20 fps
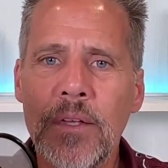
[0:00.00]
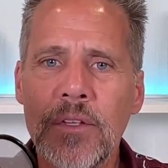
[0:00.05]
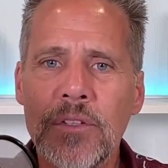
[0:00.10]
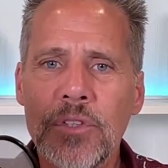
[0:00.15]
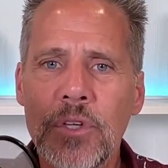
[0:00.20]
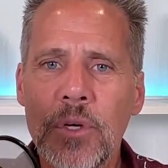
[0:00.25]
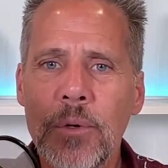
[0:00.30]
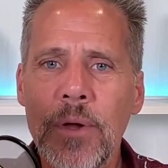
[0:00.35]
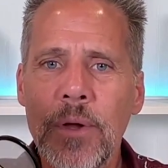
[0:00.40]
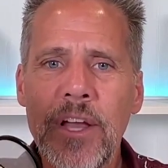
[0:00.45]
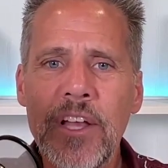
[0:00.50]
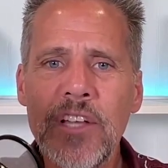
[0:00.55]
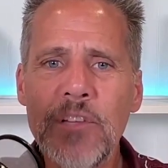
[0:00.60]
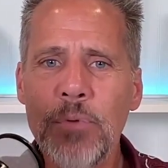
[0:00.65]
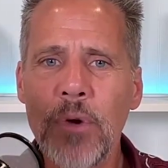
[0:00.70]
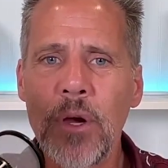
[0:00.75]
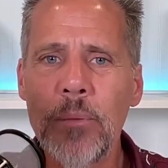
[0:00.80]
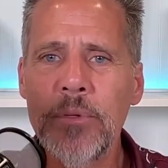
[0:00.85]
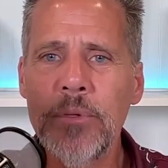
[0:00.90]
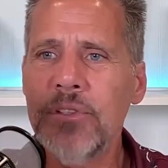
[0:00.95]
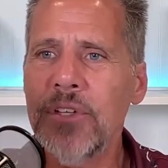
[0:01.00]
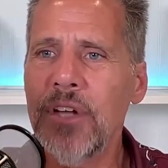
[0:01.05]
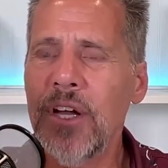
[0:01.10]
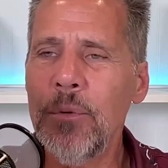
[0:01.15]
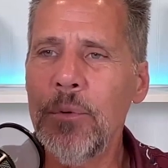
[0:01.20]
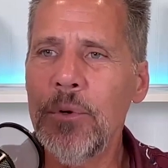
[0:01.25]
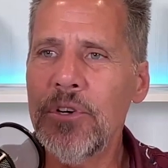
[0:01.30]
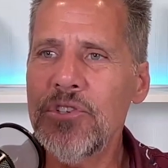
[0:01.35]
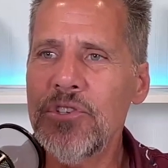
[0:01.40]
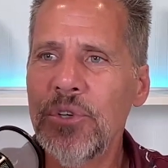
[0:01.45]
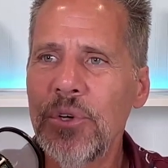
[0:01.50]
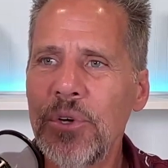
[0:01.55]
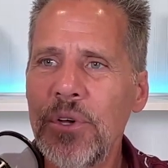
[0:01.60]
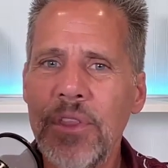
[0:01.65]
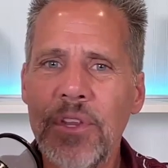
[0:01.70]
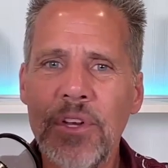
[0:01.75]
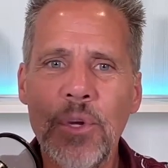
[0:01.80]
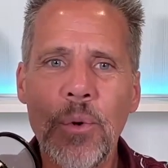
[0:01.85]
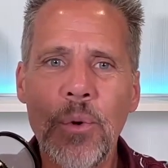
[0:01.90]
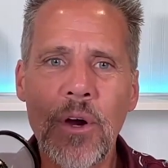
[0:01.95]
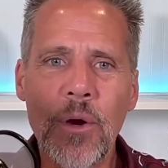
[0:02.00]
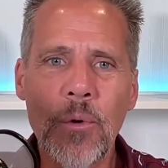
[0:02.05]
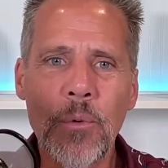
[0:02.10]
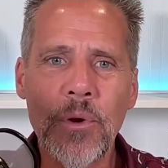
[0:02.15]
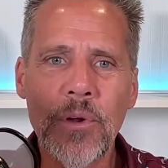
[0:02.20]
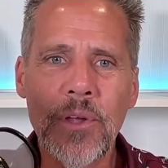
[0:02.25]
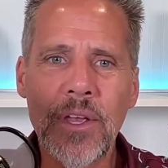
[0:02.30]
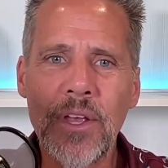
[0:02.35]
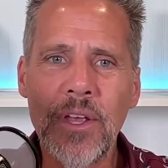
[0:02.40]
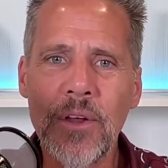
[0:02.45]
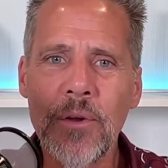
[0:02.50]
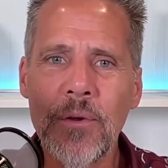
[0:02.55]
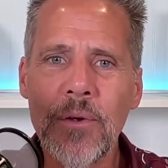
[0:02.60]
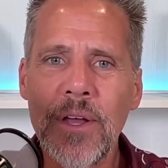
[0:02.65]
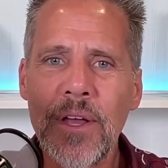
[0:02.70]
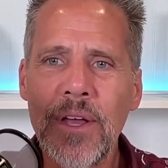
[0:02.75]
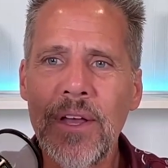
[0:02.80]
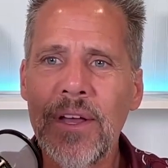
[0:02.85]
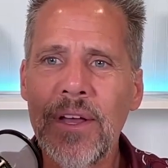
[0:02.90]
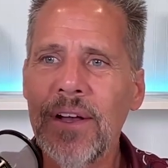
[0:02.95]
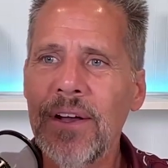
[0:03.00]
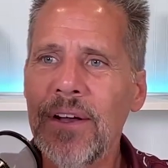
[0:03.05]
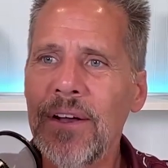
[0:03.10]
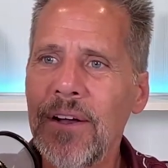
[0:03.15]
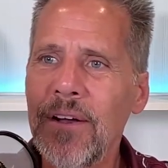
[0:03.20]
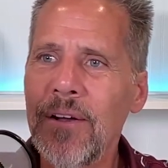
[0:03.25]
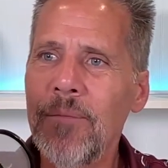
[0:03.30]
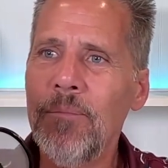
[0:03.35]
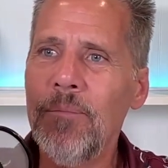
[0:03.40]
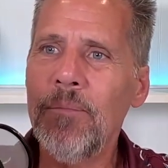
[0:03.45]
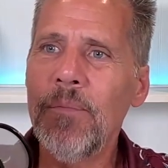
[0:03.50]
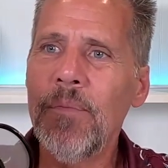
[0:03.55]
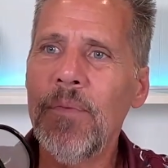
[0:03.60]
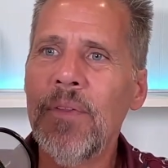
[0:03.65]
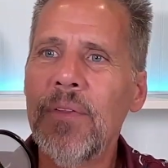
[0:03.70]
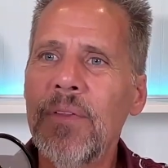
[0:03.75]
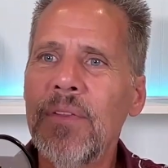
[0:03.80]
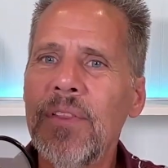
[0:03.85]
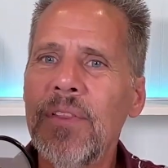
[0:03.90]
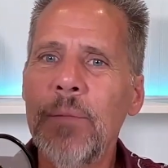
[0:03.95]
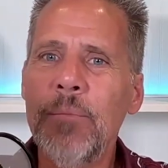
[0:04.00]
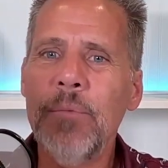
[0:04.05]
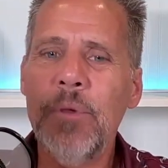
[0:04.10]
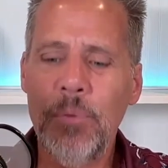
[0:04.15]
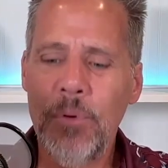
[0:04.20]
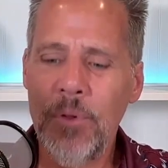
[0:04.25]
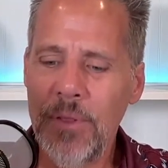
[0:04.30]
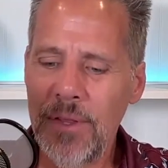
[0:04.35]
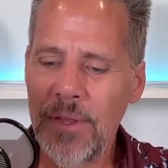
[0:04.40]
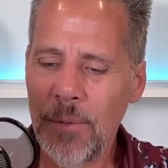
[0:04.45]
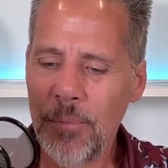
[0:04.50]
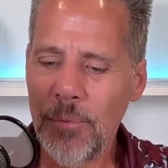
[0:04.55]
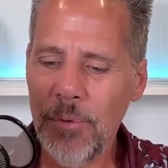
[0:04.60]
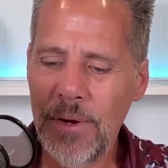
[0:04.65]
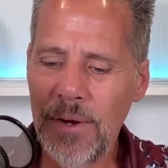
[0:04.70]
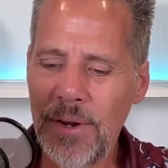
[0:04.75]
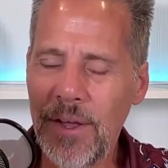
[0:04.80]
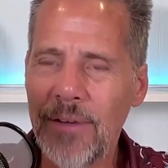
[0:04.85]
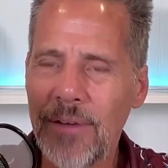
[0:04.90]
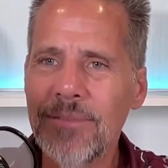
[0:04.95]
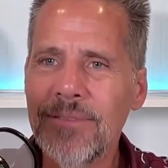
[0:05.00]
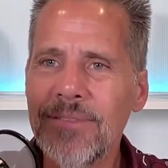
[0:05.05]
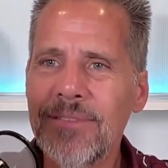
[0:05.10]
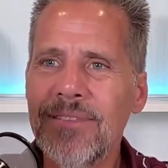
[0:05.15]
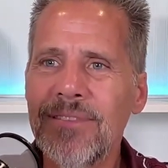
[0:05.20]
So as promised, I want to show you the new artwork here. Um, let me pull that up right now.